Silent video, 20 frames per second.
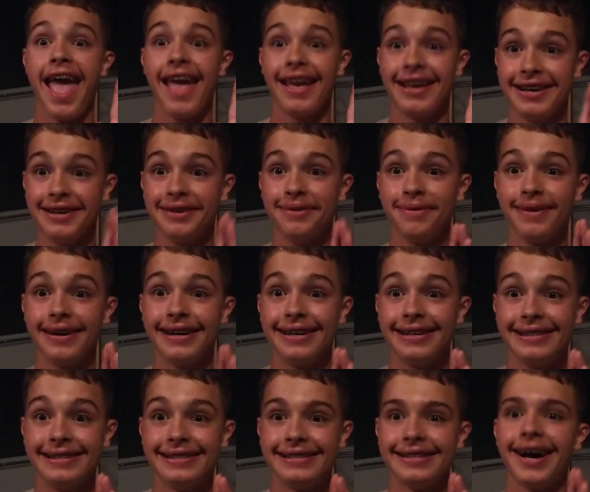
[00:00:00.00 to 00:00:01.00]
it
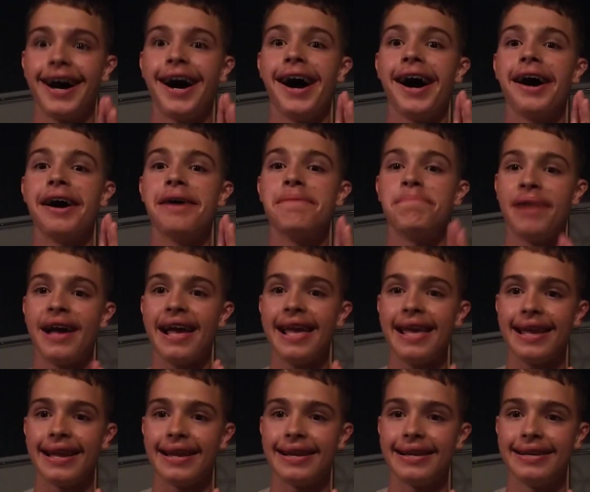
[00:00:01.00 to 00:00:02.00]
was a
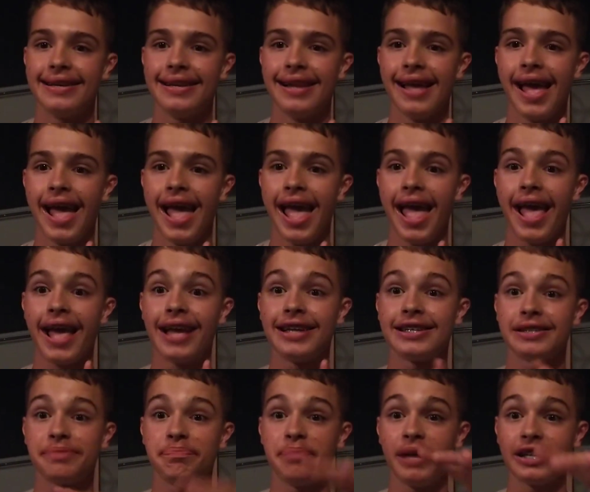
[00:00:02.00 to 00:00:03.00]
pain,
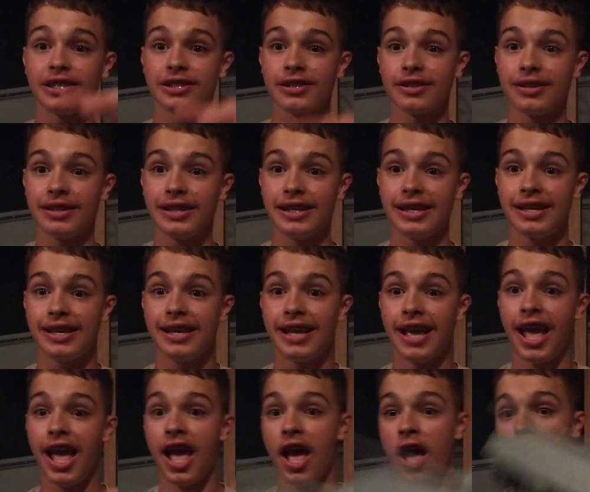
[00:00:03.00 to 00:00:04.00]

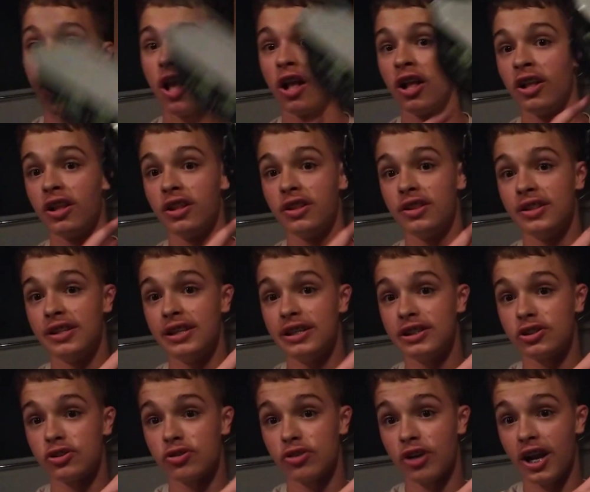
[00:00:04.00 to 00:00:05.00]
especially
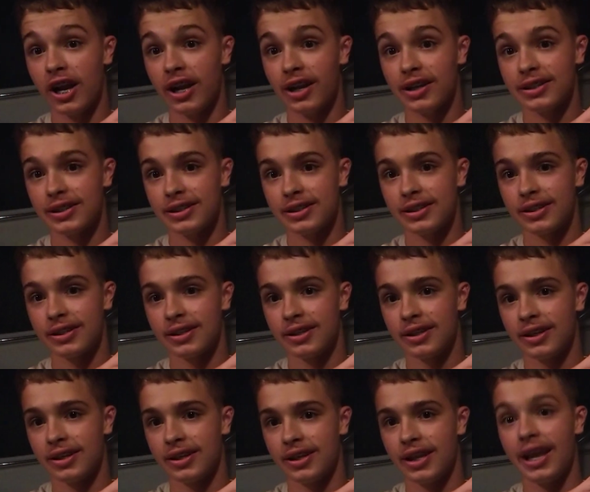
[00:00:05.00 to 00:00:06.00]
these tracks
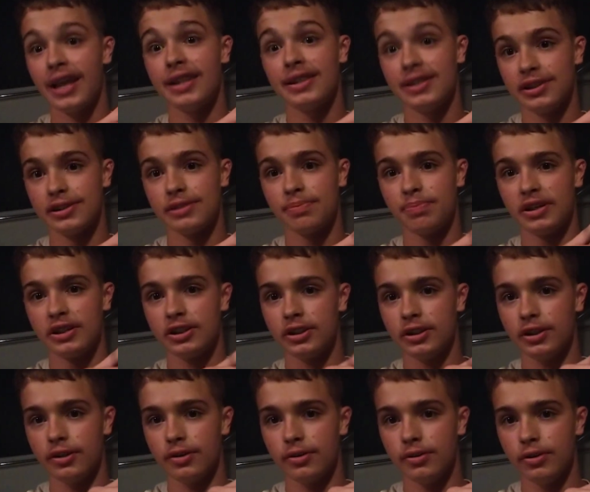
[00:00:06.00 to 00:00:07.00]
and the
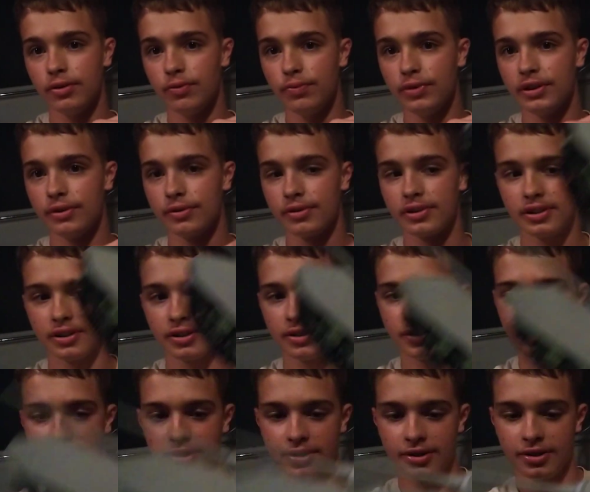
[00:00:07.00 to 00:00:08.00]
suspension gear, the wheels.
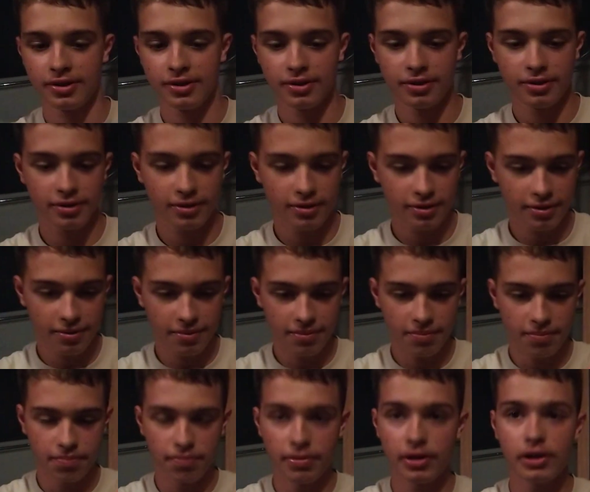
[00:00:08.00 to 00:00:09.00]

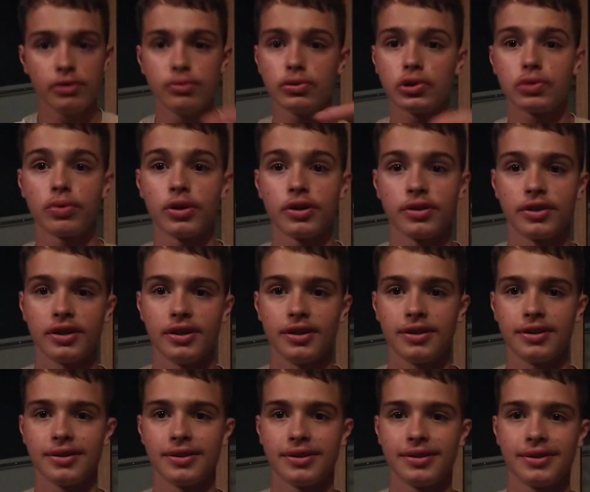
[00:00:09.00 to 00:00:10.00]
But it was worth it.
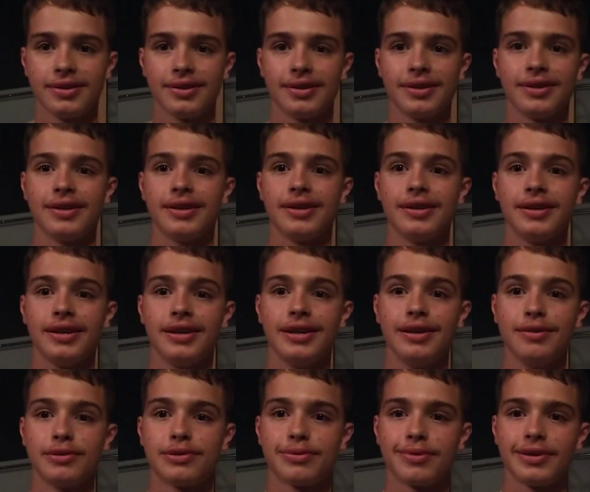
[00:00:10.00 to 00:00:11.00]

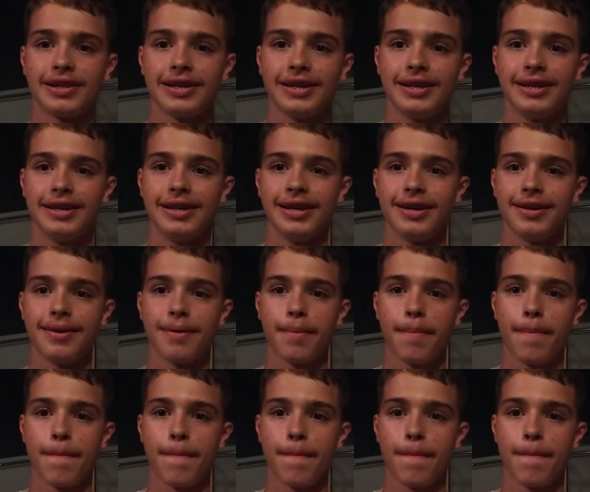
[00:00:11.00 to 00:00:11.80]
It was worth it in the end.